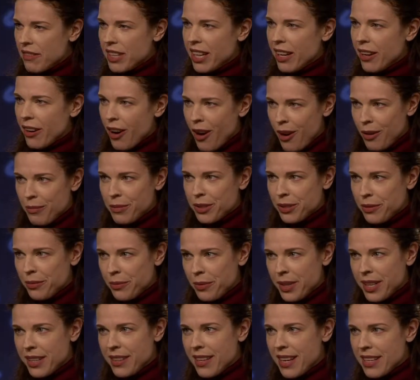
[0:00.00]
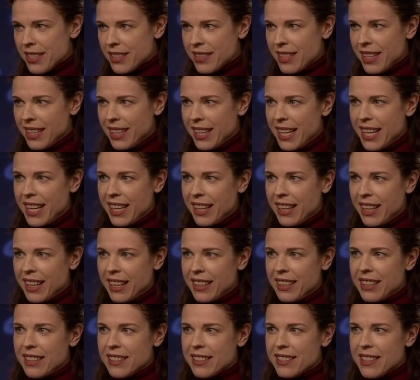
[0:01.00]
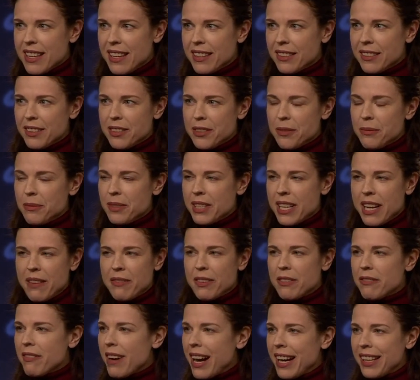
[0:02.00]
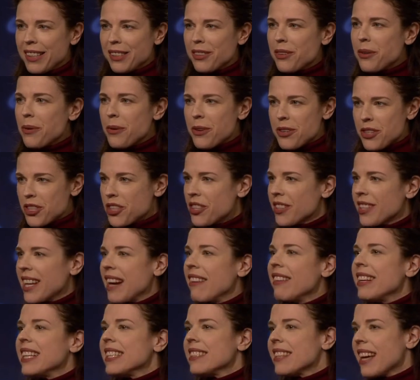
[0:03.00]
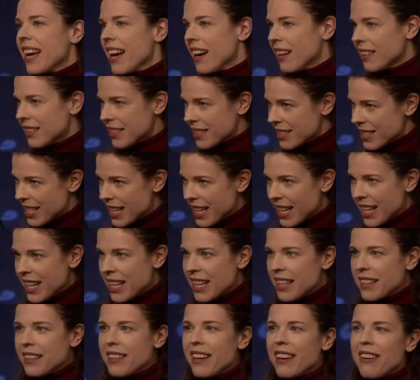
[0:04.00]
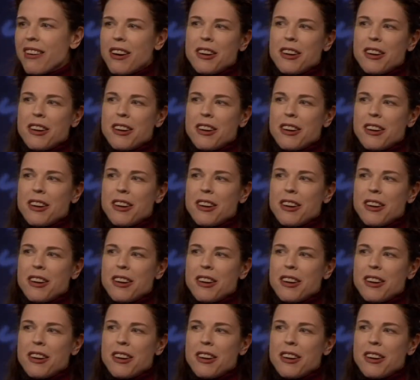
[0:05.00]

in common with Astrid Lindgren is that you never write cautionary tales. There